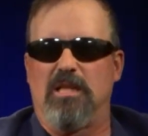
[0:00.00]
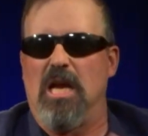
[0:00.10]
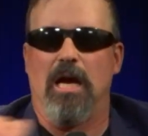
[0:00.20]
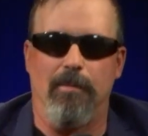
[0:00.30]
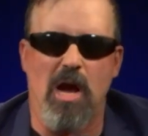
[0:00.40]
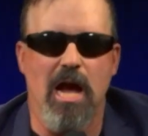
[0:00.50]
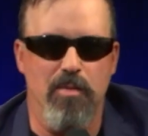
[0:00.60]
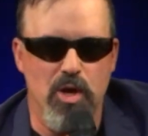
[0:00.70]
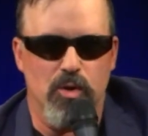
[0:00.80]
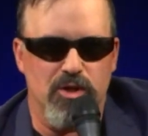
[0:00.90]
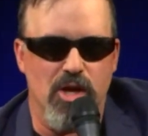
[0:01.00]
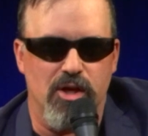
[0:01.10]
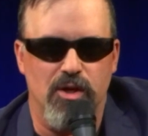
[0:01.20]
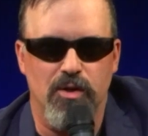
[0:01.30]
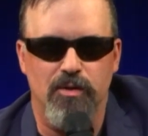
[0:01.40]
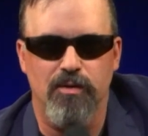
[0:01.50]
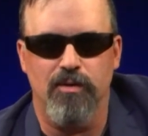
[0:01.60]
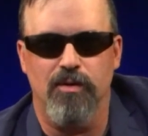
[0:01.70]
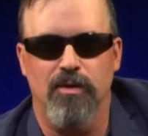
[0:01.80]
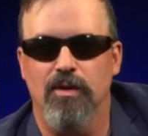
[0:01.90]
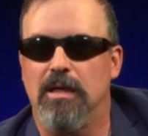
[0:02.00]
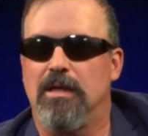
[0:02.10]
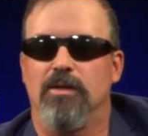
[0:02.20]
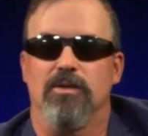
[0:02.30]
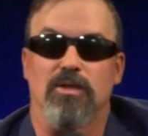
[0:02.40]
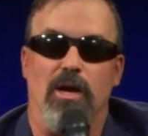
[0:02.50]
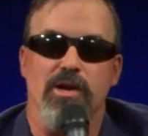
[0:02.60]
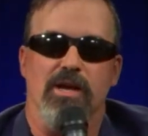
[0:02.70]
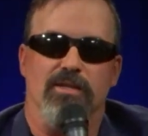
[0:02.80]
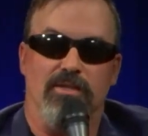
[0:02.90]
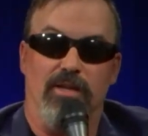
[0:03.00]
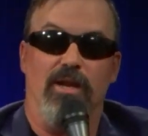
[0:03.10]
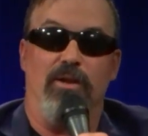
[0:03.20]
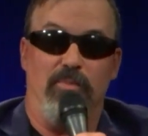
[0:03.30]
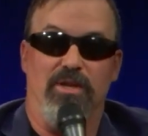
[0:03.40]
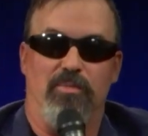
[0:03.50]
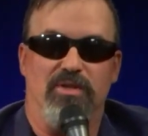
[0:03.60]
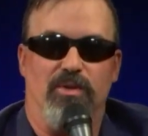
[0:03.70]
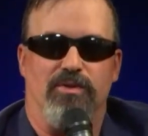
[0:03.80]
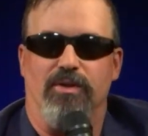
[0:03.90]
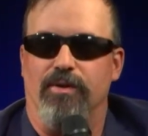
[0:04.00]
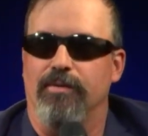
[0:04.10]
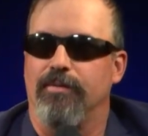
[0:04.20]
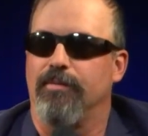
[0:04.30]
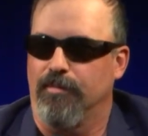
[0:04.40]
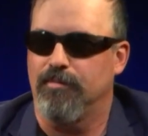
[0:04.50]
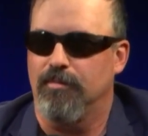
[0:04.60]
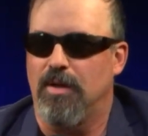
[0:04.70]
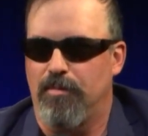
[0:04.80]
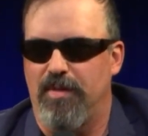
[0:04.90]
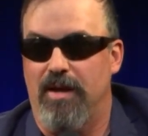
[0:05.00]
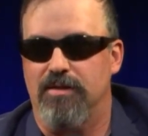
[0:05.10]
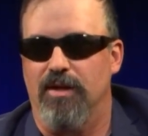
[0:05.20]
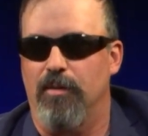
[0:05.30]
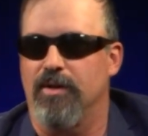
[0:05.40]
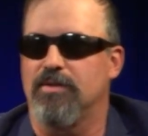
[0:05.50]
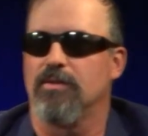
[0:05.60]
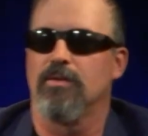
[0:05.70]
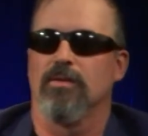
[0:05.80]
Cut my music! Sorry, Dustin, I didn't mean to be so stern. But thanks anyways.